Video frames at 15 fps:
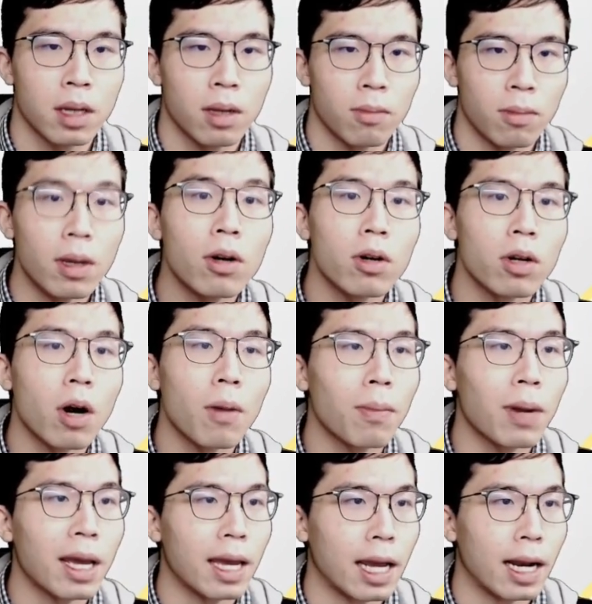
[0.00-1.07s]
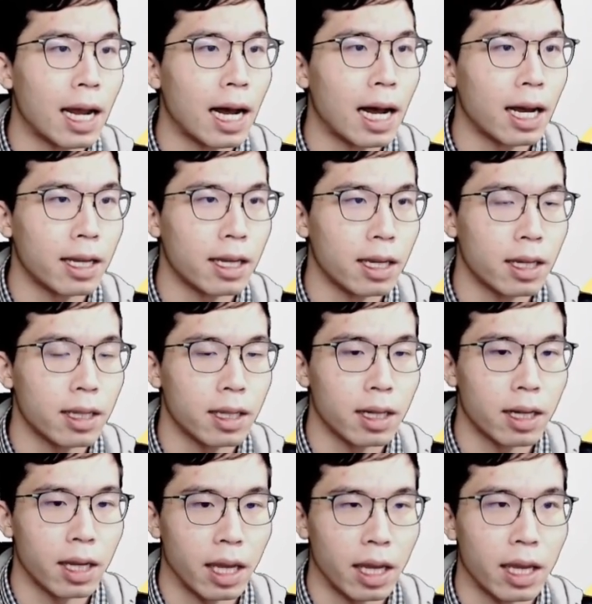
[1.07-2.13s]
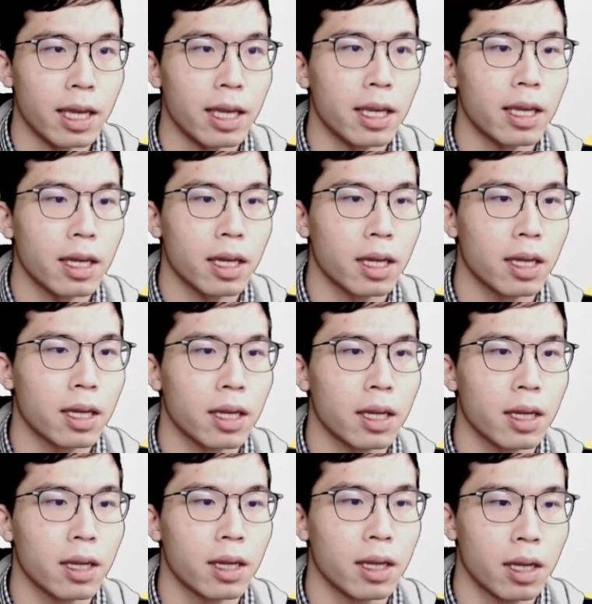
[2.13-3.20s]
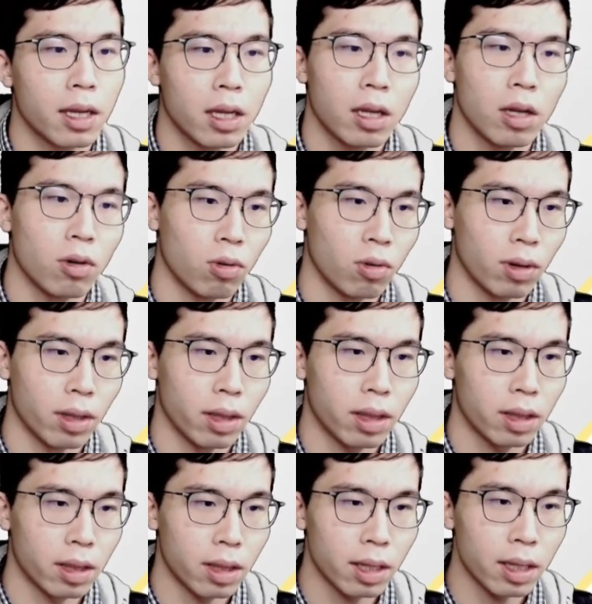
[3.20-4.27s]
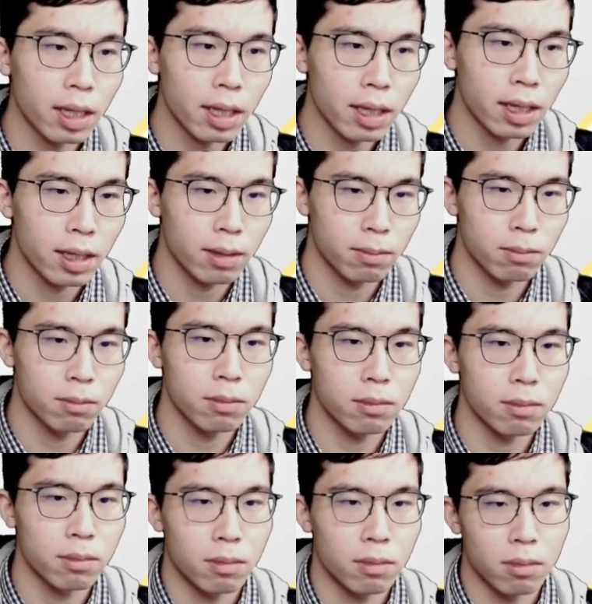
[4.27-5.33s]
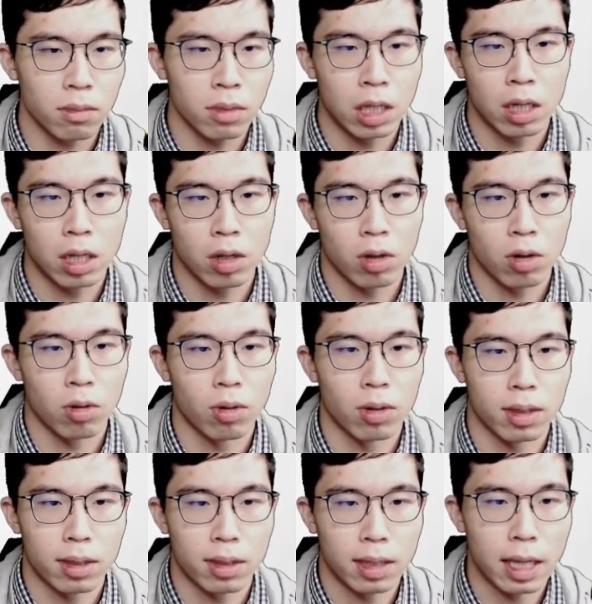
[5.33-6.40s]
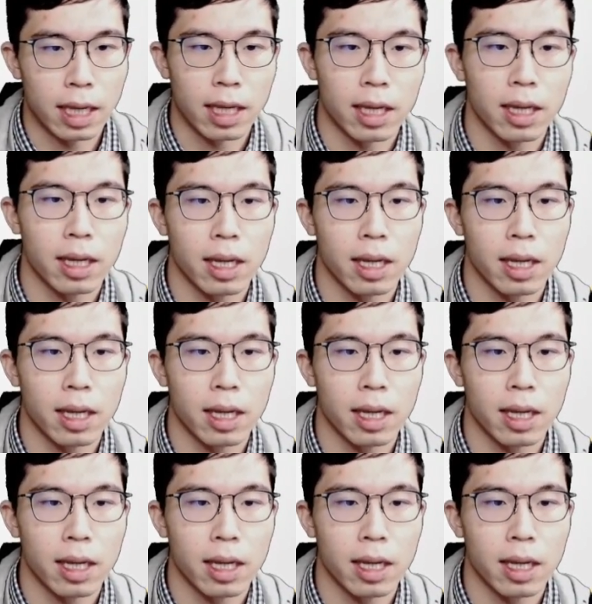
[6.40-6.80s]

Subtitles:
We could not play at either A or C or D,